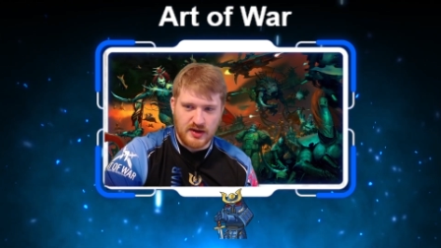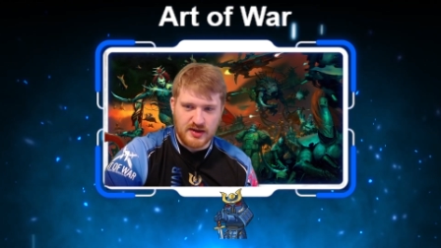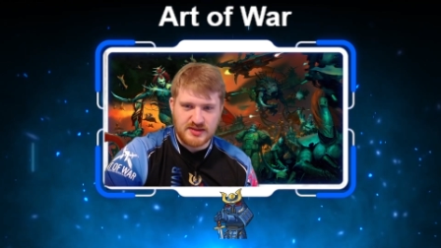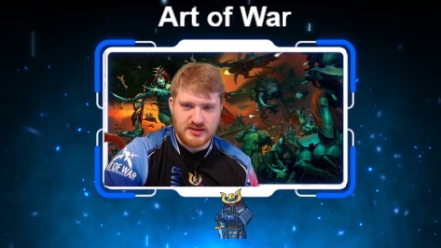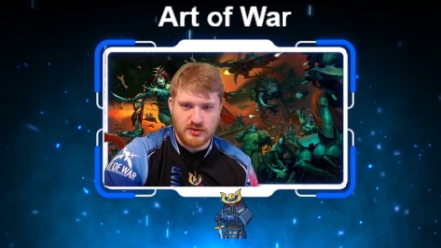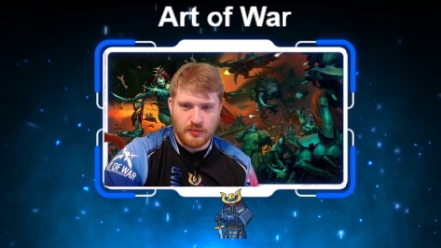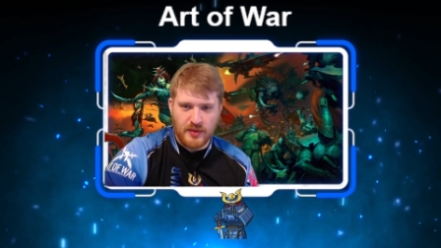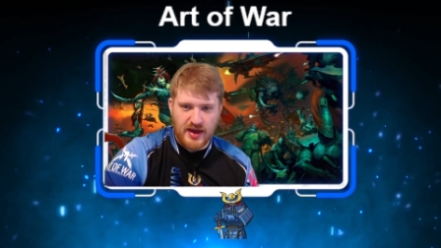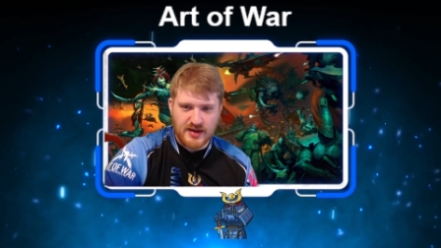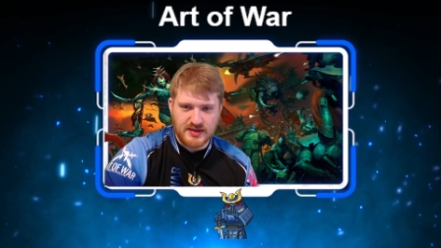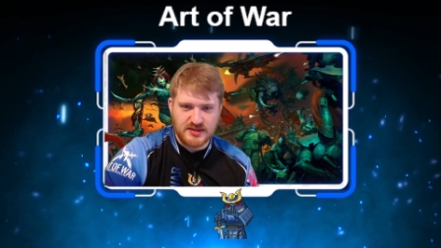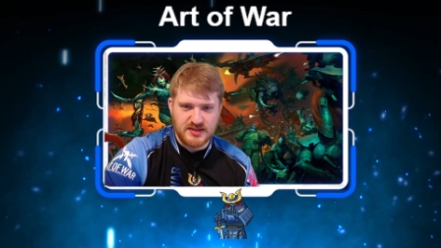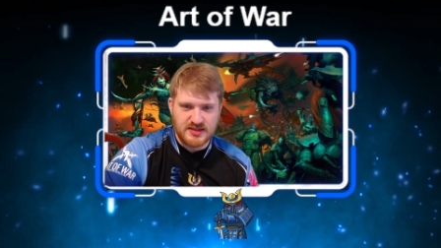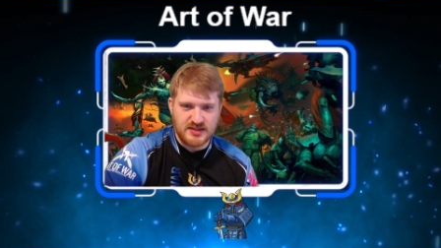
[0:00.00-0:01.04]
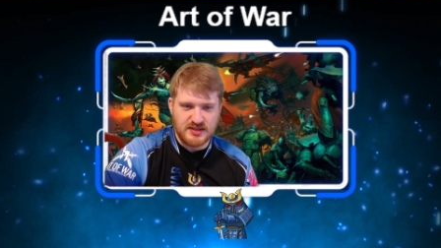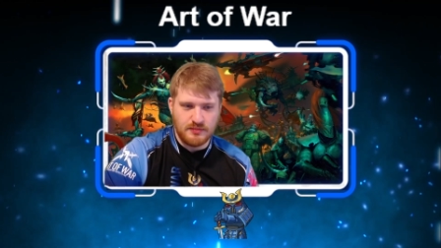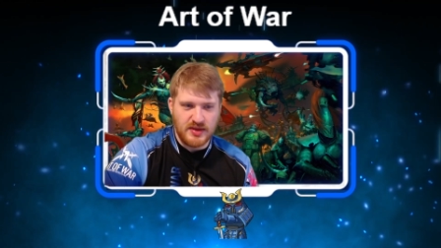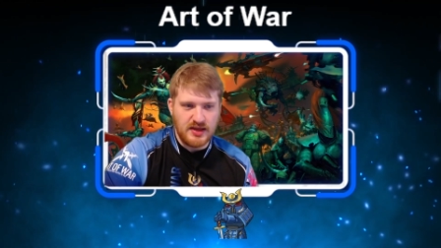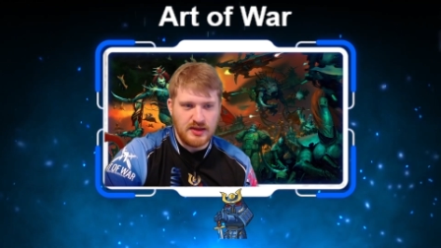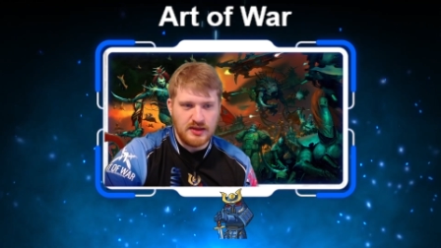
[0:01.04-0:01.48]
It still packs the
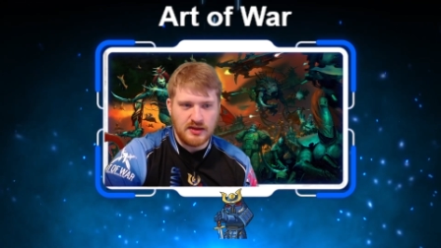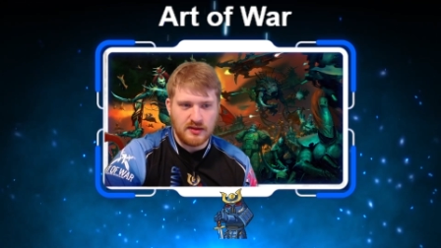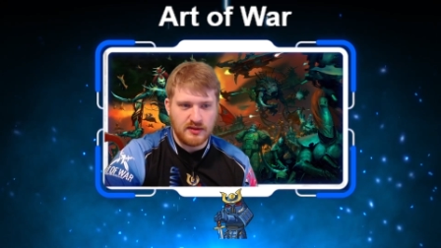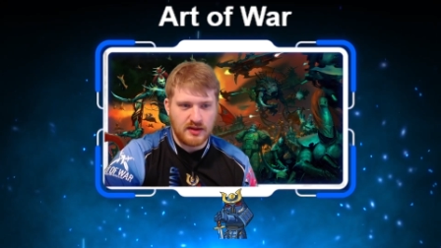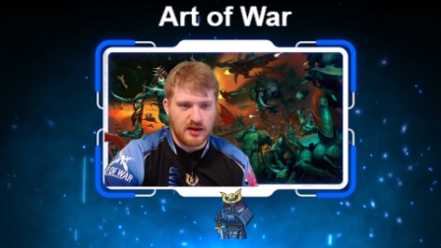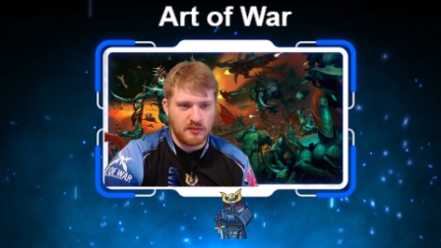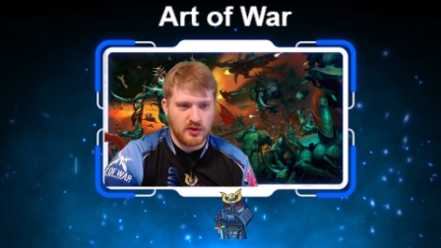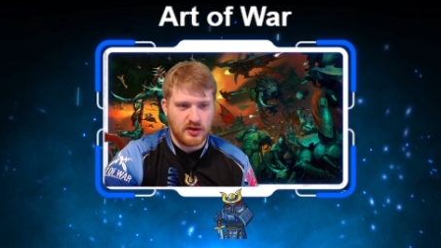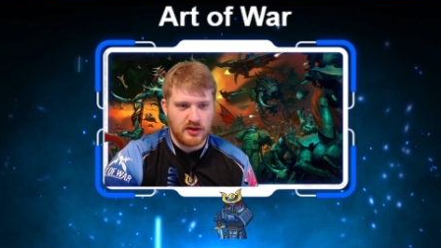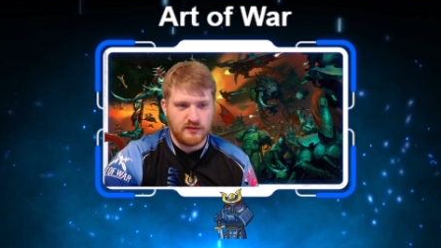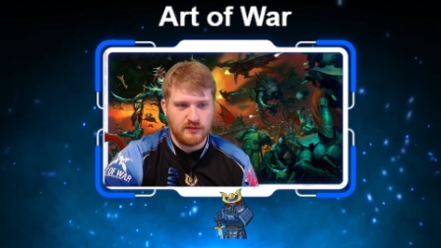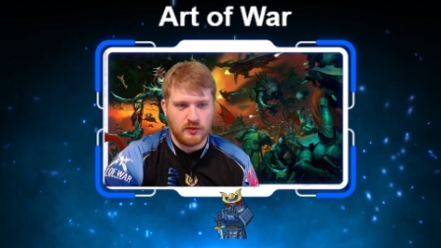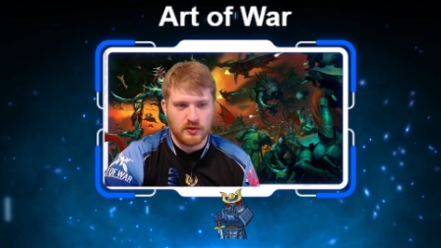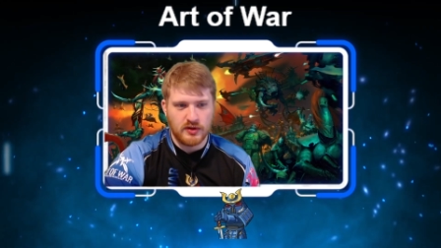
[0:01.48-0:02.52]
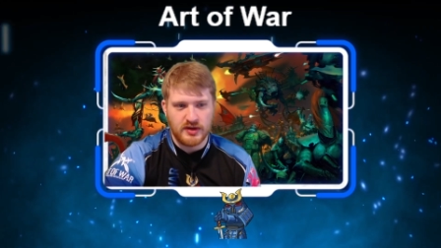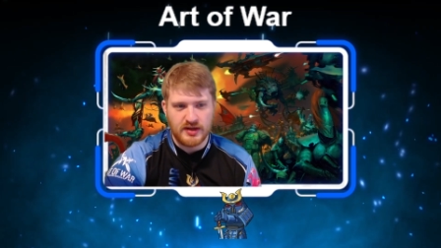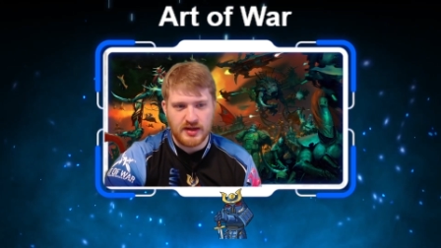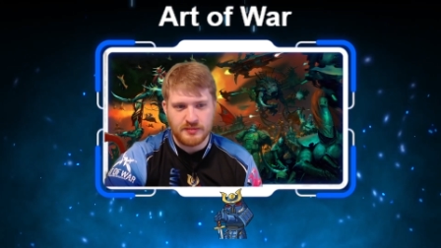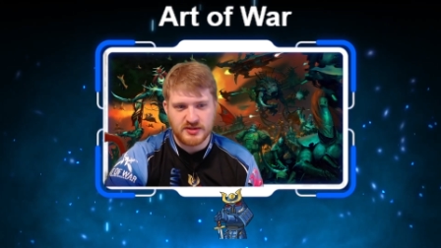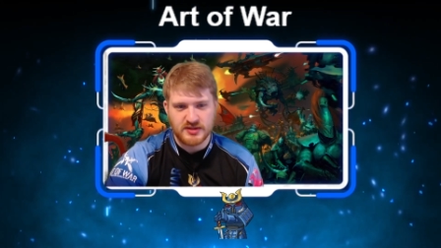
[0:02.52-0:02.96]
speed that I'm looking for in
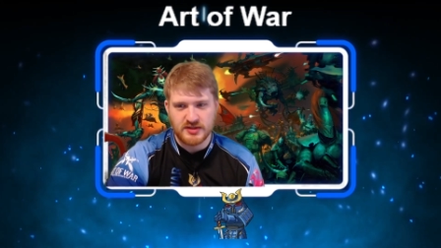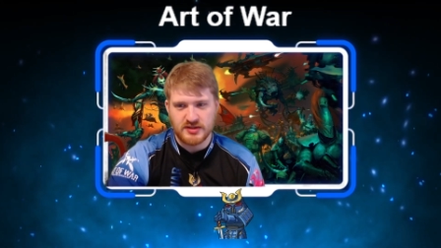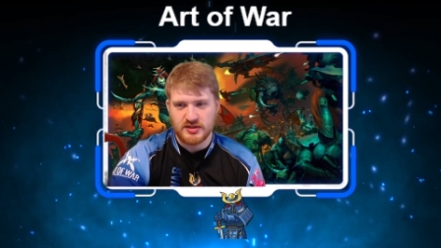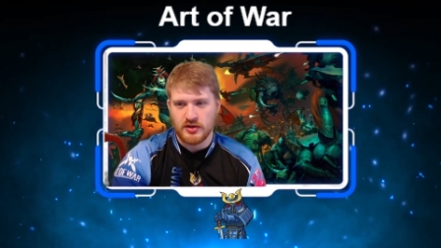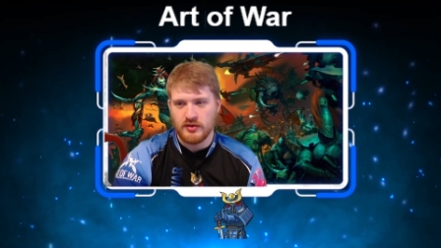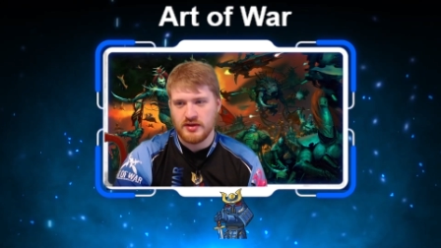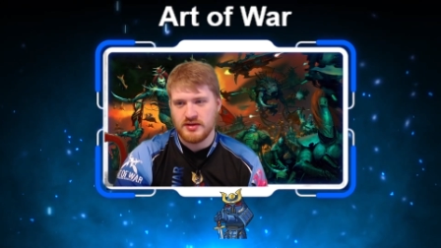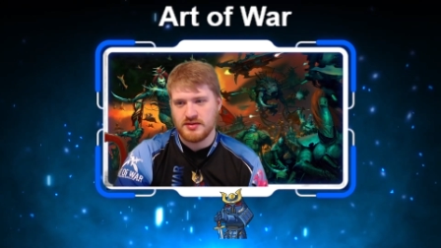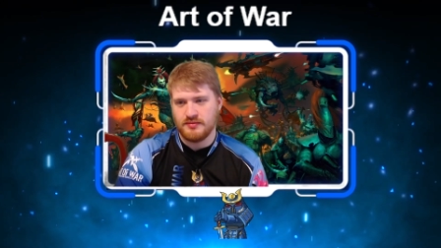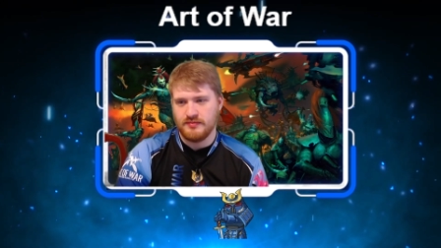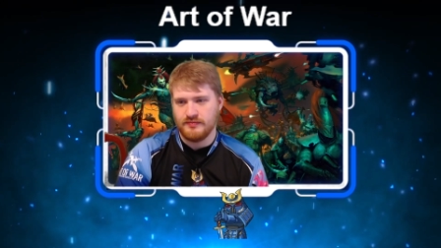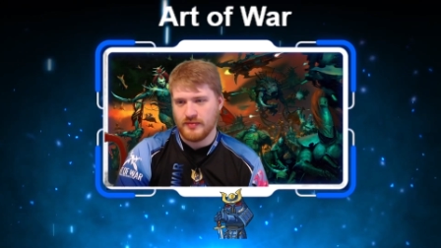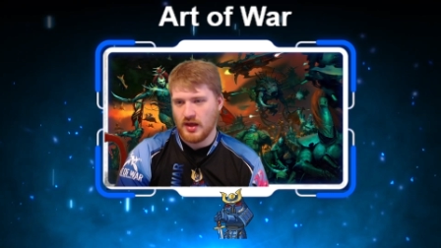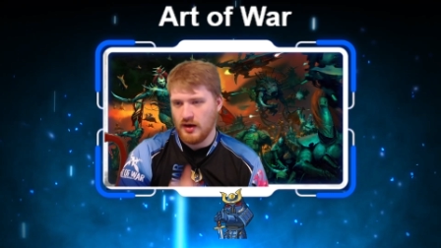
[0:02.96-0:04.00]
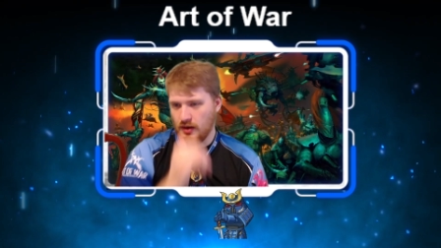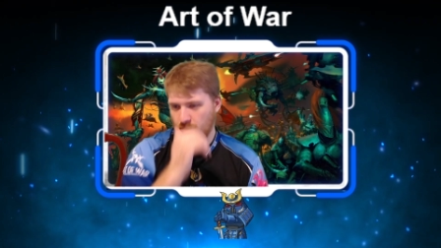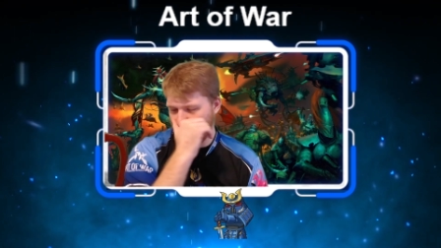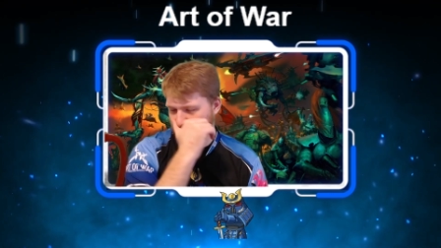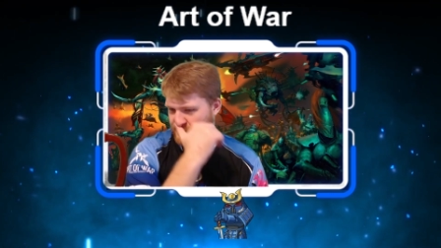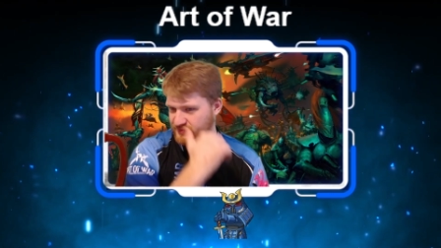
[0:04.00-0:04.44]
Adeptus Custodes
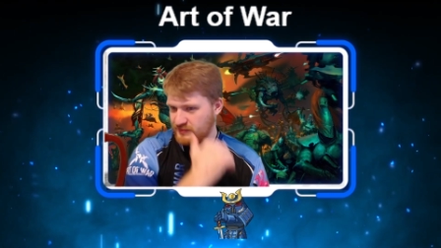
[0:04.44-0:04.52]
um,